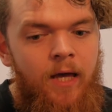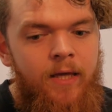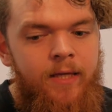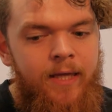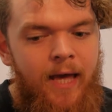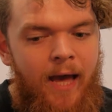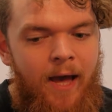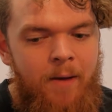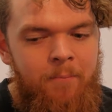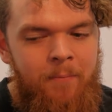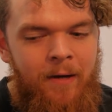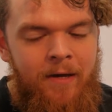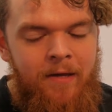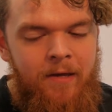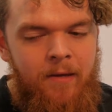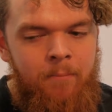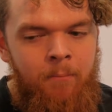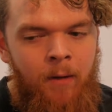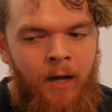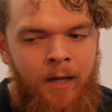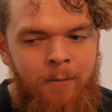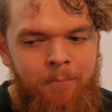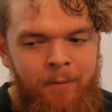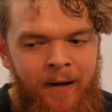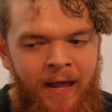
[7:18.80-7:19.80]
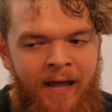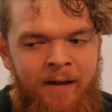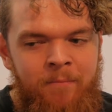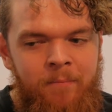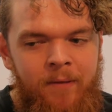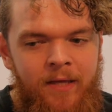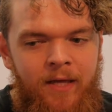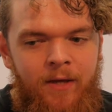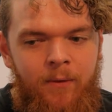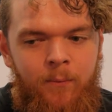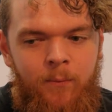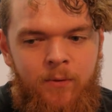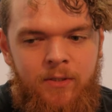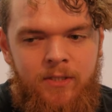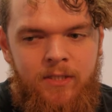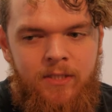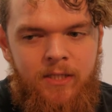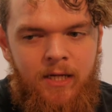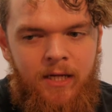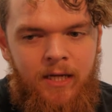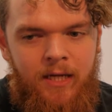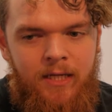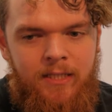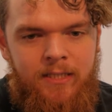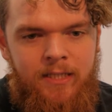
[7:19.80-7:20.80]
Yeah, my plan B
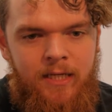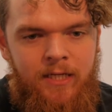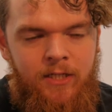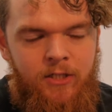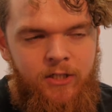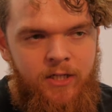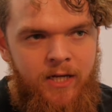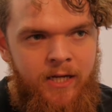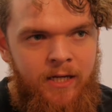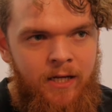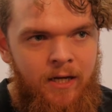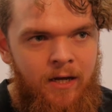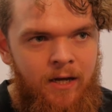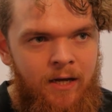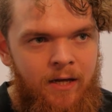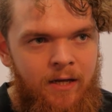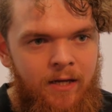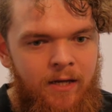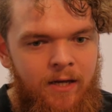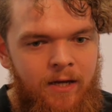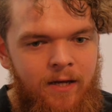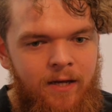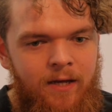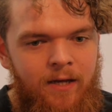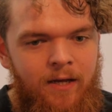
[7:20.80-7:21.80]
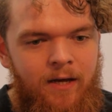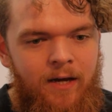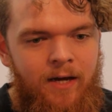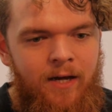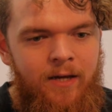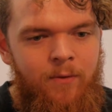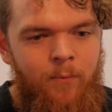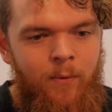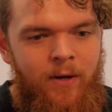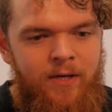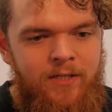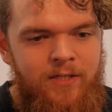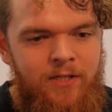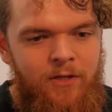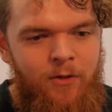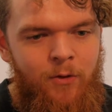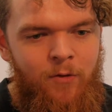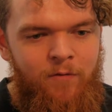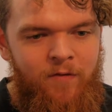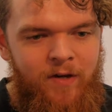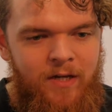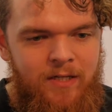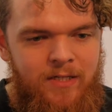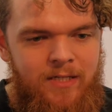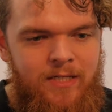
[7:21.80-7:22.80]
was teaching. I went to
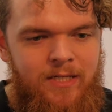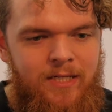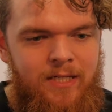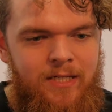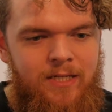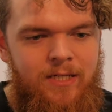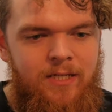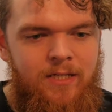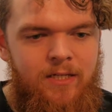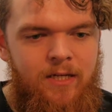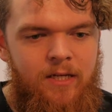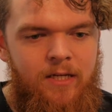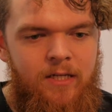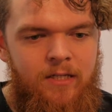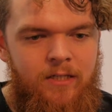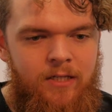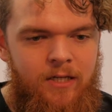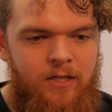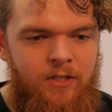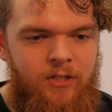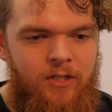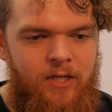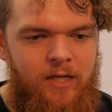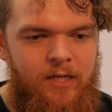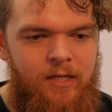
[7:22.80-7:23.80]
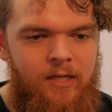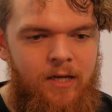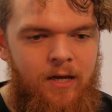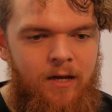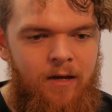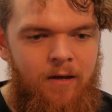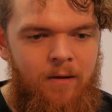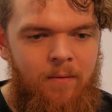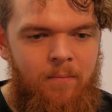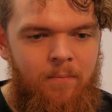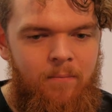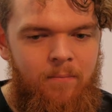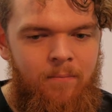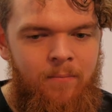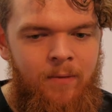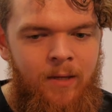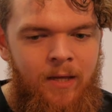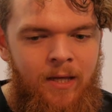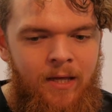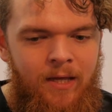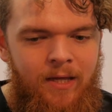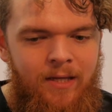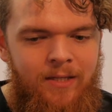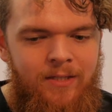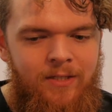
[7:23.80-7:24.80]
university to study teaching,
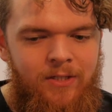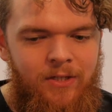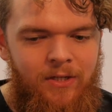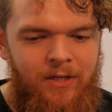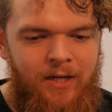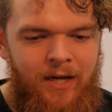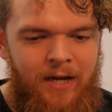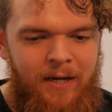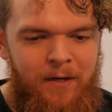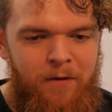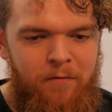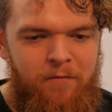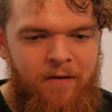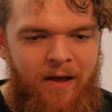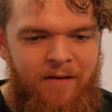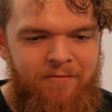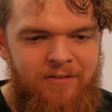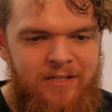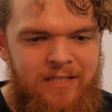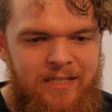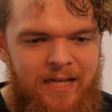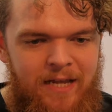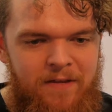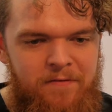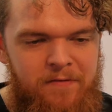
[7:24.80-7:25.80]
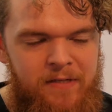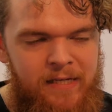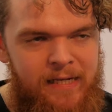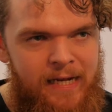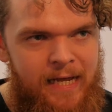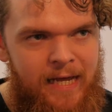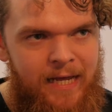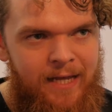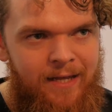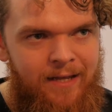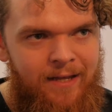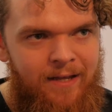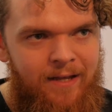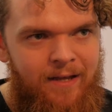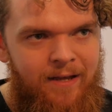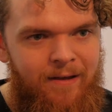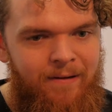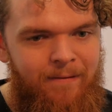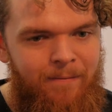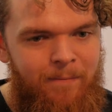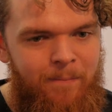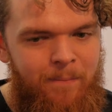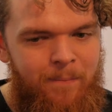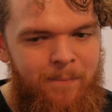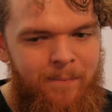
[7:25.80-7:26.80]
to kind of have a safety net.
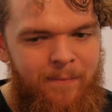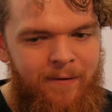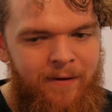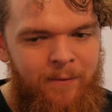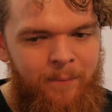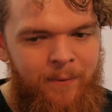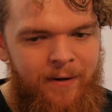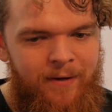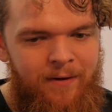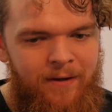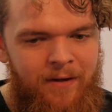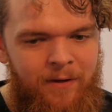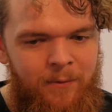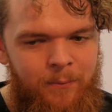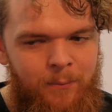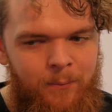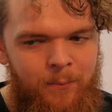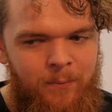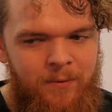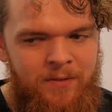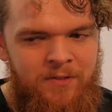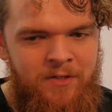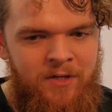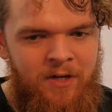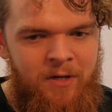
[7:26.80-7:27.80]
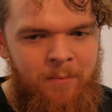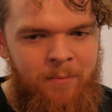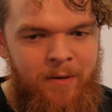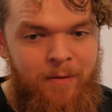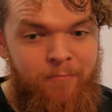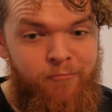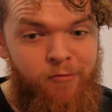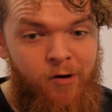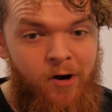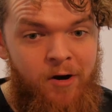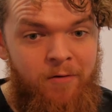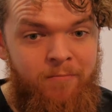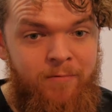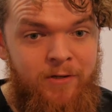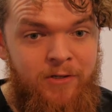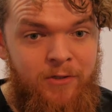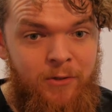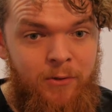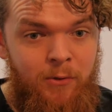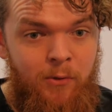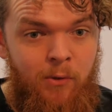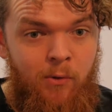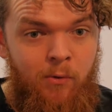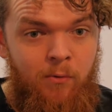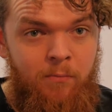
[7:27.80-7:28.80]
I was going to be a primary
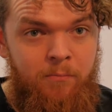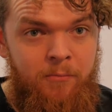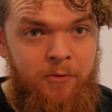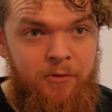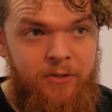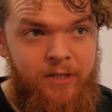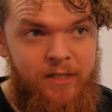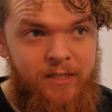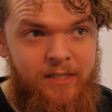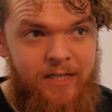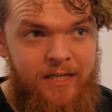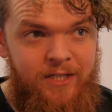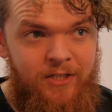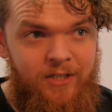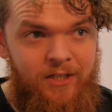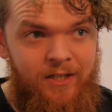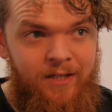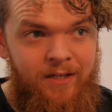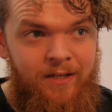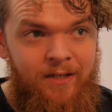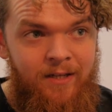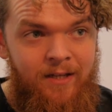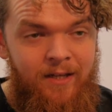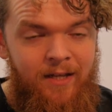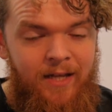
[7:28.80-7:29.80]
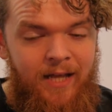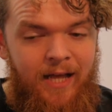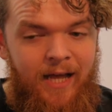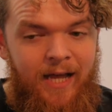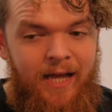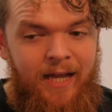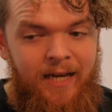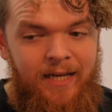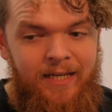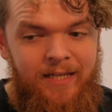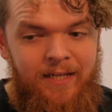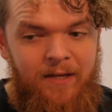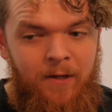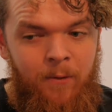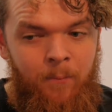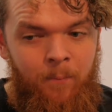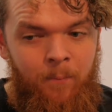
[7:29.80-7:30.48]
school music teacher, and